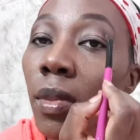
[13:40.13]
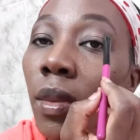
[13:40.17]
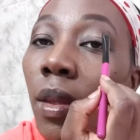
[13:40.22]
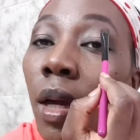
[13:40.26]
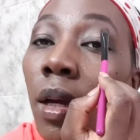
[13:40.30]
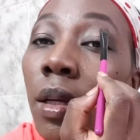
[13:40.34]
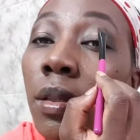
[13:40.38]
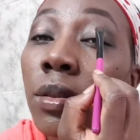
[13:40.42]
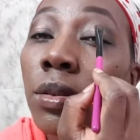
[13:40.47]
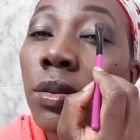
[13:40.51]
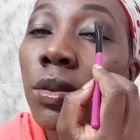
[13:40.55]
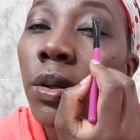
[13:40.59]

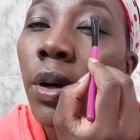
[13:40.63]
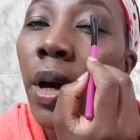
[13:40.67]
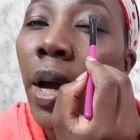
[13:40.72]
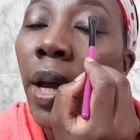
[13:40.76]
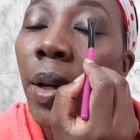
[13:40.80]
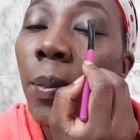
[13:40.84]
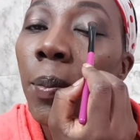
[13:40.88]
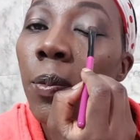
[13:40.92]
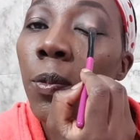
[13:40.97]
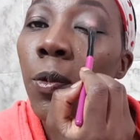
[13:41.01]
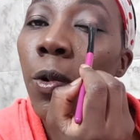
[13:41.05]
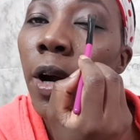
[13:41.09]
and so
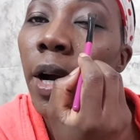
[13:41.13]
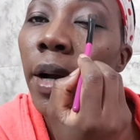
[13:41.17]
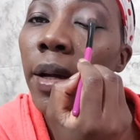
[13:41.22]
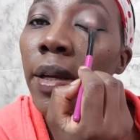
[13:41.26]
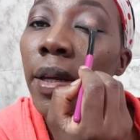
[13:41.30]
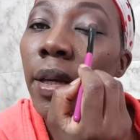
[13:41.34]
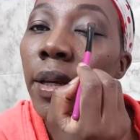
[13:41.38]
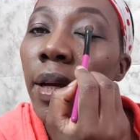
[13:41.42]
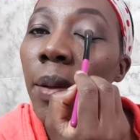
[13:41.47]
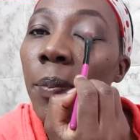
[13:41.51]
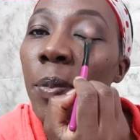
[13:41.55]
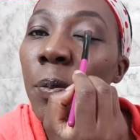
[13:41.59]
I'm
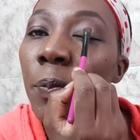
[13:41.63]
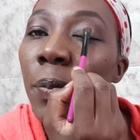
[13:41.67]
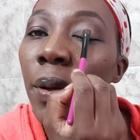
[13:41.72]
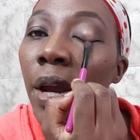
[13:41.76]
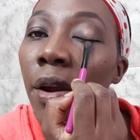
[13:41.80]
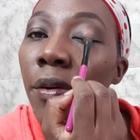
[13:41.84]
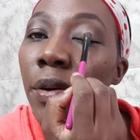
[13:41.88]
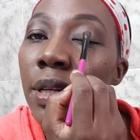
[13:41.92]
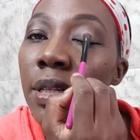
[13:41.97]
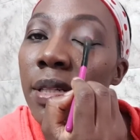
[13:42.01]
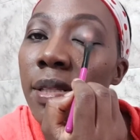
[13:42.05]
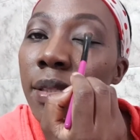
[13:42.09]
working on
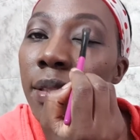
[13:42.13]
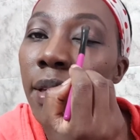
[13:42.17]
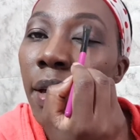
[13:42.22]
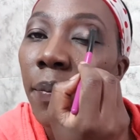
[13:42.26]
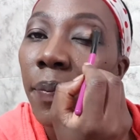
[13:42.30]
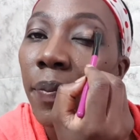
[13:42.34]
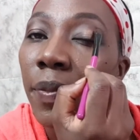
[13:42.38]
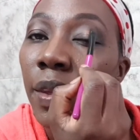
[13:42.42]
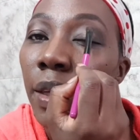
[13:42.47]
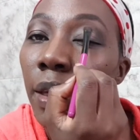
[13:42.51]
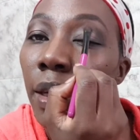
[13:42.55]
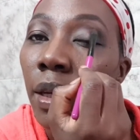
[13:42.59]
preparing
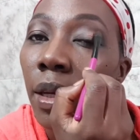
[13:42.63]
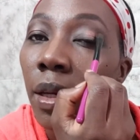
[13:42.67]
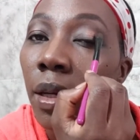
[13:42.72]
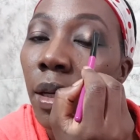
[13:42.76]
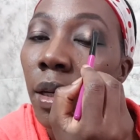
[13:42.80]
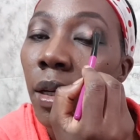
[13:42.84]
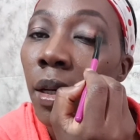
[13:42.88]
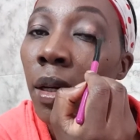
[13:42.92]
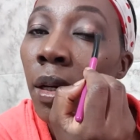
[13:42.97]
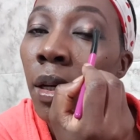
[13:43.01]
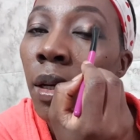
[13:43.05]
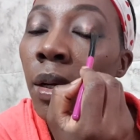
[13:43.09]

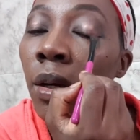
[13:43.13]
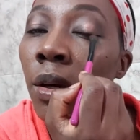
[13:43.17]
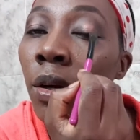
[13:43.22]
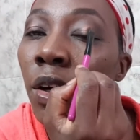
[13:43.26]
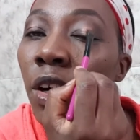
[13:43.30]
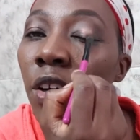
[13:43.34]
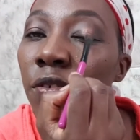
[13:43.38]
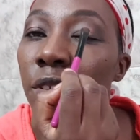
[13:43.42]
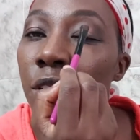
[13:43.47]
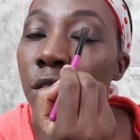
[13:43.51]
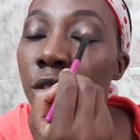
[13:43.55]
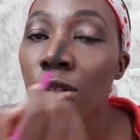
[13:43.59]
something
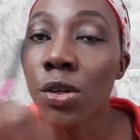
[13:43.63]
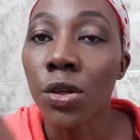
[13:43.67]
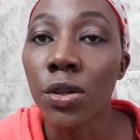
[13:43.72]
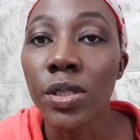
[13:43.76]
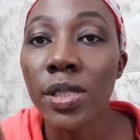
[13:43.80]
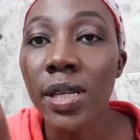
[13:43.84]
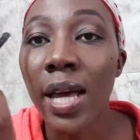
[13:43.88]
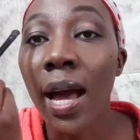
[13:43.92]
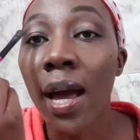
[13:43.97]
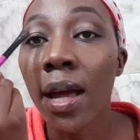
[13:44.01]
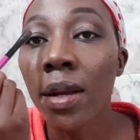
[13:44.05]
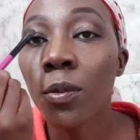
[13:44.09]
of the
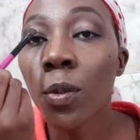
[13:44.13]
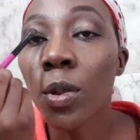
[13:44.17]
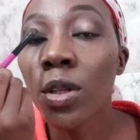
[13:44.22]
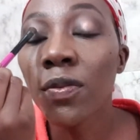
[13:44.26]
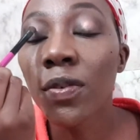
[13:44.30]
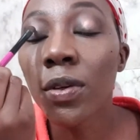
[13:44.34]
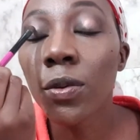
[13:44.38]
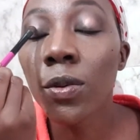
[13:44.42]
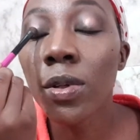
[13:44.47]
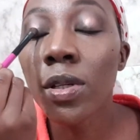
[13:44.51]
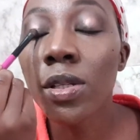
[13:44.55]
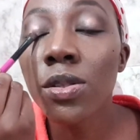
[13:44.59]
sort. And one of
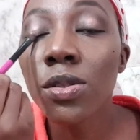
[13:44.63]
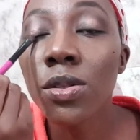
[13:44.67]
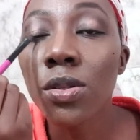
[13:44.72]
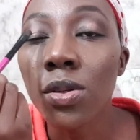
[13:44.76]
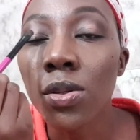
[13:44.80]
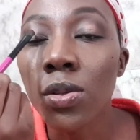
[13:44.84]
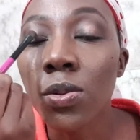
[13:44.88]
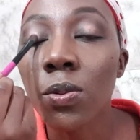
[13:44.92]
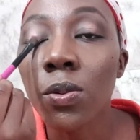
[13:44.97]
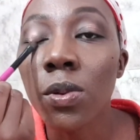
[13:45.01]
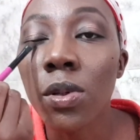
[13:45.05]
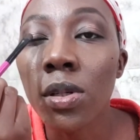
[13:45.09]
the
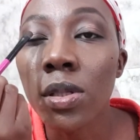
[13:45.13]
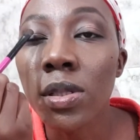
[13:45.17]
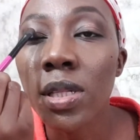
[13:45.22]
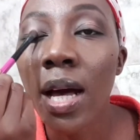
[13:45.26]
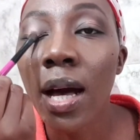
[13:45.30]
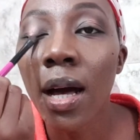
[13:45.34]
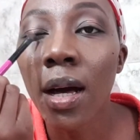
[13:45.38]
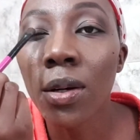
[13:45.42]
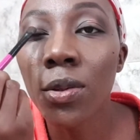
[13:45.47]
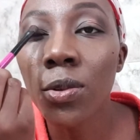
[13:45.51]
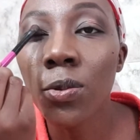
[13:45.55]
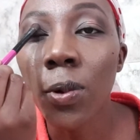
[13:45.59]
questions was,
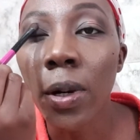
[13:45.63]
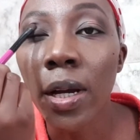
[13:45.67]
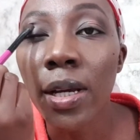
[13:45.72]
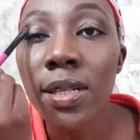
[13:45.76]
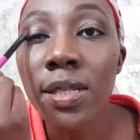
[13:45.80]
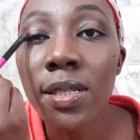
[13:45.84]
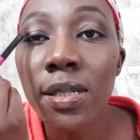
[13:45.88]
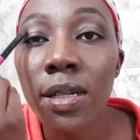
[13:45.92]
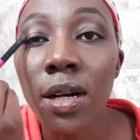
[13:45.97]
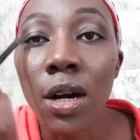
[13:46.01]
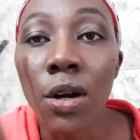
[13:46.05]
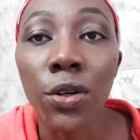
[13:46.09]
how do I
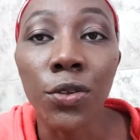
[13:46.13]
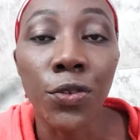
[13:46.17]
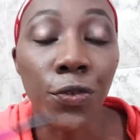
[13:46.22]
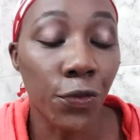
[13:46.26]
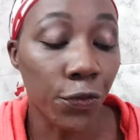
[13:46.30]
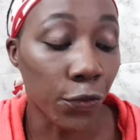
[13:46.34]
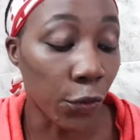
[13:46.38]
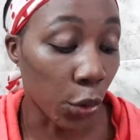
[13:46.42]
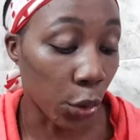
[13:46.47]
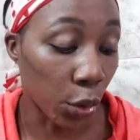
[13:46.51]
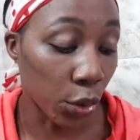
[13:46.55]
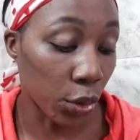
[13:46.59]
scout
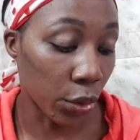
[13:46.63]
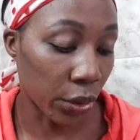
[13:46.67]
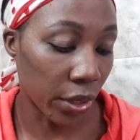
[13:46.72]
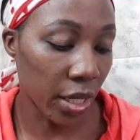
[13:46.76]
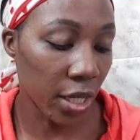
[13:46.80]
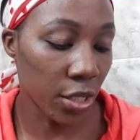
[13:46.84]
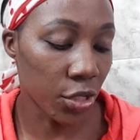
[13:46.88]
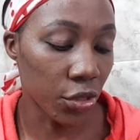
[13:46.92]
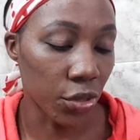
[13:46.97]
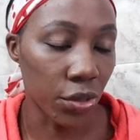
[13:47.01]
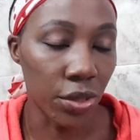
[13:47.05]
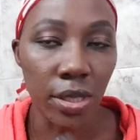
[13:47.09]
for
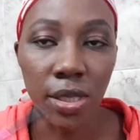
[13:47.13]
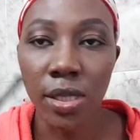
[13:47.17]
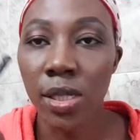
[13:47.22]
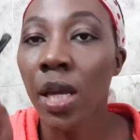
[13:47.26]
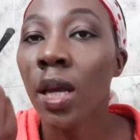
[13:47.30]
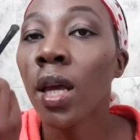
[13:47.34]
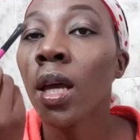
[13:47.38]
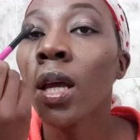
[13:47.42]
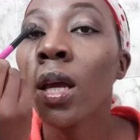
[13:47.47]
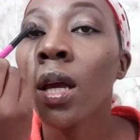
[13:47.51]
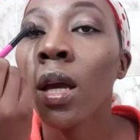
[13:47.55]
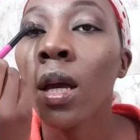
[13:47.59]
locations?
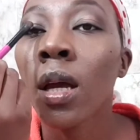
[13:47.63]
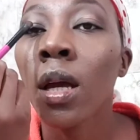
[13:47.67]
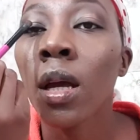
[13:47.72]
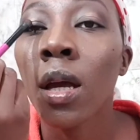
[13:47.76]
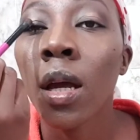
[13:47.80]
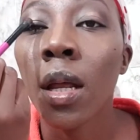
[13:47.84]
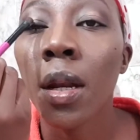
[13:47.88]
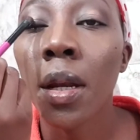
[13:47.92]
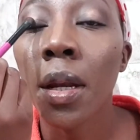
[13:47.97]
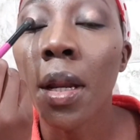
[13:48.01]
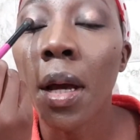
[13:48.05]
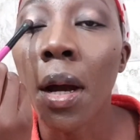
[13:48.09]

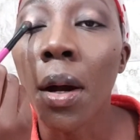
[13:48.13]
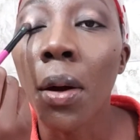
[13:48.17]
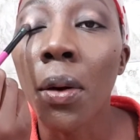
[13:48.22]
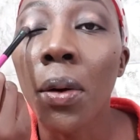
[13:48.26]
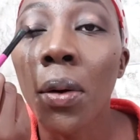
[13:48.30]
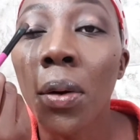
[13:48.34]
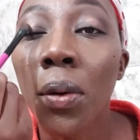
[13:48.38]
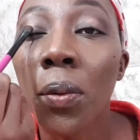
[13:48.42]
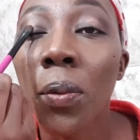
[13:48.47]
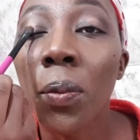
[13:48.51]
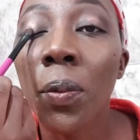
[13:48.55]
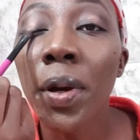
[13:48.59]

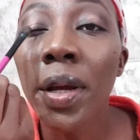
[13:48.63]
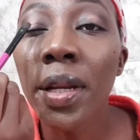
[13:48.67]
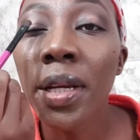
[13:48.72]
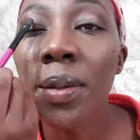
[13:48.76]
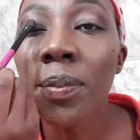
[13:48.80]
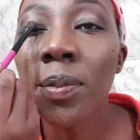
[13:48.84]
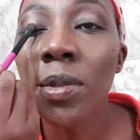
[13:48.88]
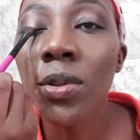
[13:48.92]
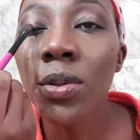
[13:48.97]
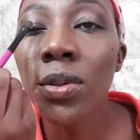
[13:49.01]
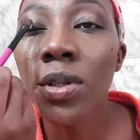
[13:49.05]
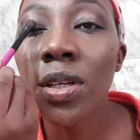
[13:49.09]
Now, when
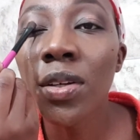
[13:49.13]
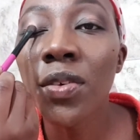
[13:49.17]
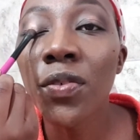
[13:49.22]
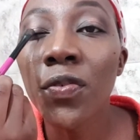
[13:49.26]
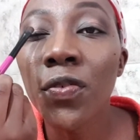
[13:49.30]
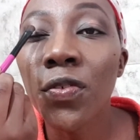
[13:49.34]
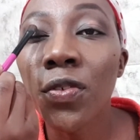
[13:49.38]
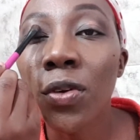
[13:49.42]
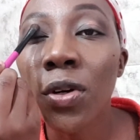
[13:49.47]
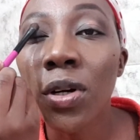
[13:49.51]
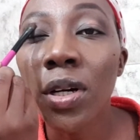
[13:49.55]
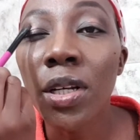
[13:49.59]
I'm looking
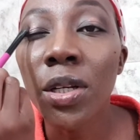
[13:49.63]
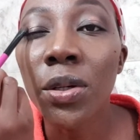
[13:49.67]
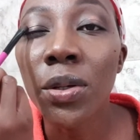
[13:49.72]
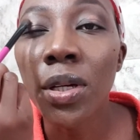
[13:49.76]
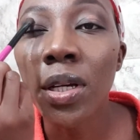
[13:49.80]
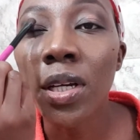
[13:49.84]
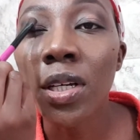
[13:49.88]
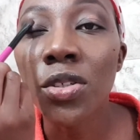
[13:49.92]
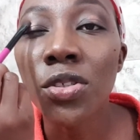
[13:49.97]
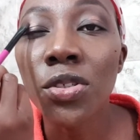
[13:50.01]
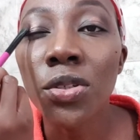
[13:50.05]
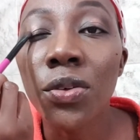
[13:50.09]
for a
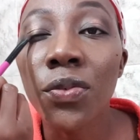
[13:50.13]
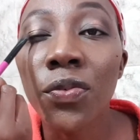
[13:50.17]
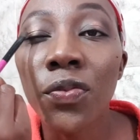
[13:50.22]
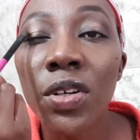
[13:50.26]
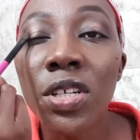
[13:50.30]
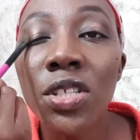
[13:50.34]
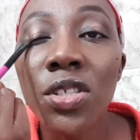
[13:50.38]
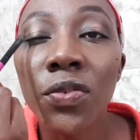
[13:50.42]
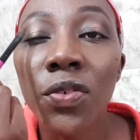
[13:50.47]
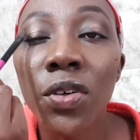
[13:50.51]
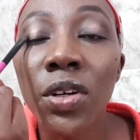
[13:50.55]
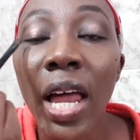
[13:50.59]
location,
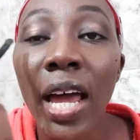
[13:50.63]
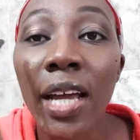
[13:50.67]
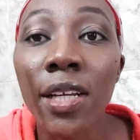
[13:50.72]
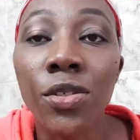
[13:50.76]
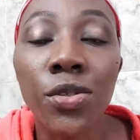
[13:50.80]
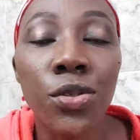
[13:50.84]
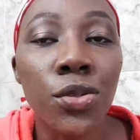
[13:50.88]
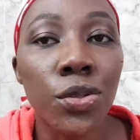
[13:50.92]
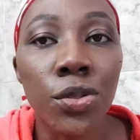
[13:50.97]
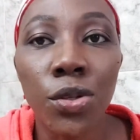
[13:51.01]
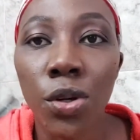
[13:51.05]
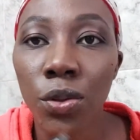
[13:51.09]
first of all, I
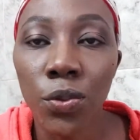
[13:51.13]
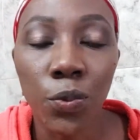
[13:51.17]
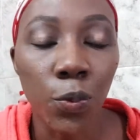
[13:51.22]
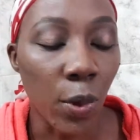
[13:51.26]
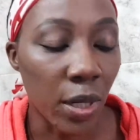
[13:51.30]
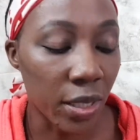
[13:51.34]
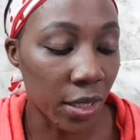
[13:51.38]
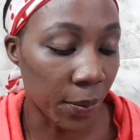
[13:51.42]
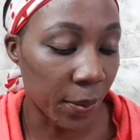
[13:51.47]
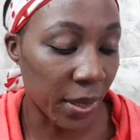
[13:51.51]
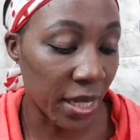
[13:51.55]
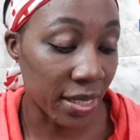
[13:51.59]
do not
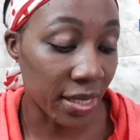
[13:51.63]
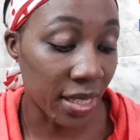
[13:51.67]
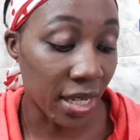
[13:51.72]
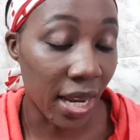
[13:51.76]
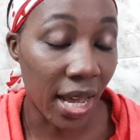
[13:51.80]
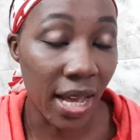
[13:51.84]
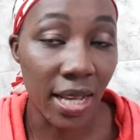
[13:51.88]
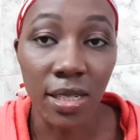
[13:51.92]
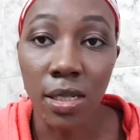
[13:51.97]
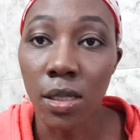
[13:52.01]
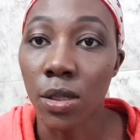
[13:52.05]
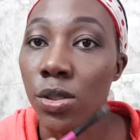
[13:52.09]
want a place that
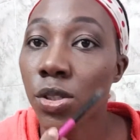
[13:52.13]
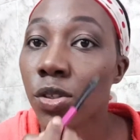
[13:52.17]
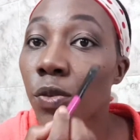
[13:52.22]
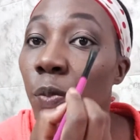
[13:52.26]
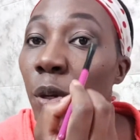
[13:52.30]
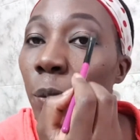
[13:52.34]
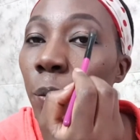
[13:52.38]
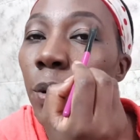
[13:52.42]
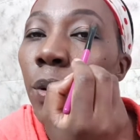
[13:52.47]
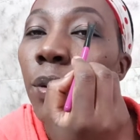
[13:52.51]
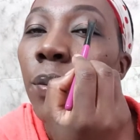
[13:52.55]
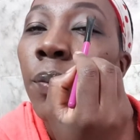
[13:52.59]
has lots of
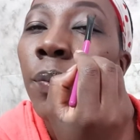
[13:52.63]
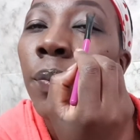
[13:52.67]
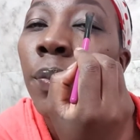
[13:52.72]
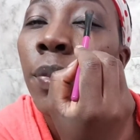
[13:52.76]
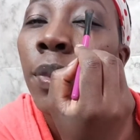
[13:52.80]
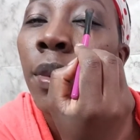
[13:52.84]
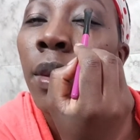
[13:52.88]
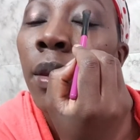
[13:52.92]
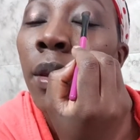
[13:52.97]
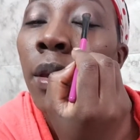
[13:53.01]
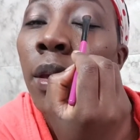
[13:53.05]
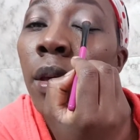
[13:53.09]
people.
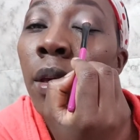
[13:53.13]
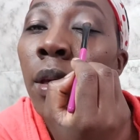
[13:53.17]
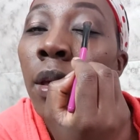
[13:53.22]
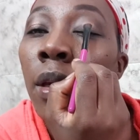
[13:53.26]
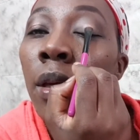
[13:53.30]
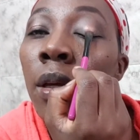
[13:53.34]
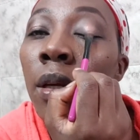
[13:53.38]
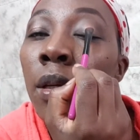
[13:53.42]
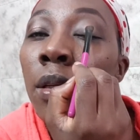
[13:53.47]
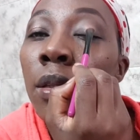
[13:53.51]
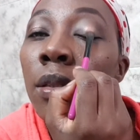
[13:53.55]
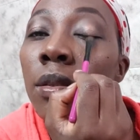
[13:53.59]

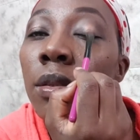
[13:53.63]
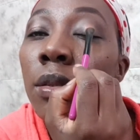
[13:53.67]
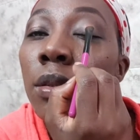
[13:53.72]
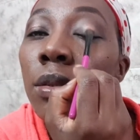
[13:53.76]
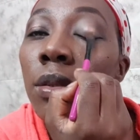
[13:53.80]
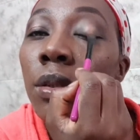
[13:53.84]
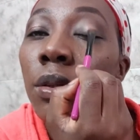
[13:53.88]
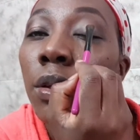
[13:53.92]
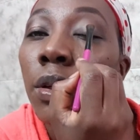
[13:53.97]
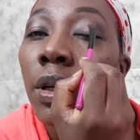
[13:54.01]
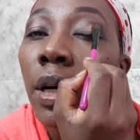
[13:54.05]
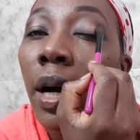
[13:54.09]

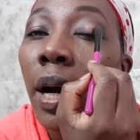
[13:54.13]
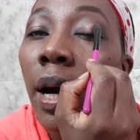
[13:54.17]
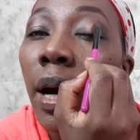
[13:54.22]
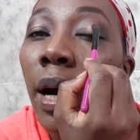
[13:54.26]
So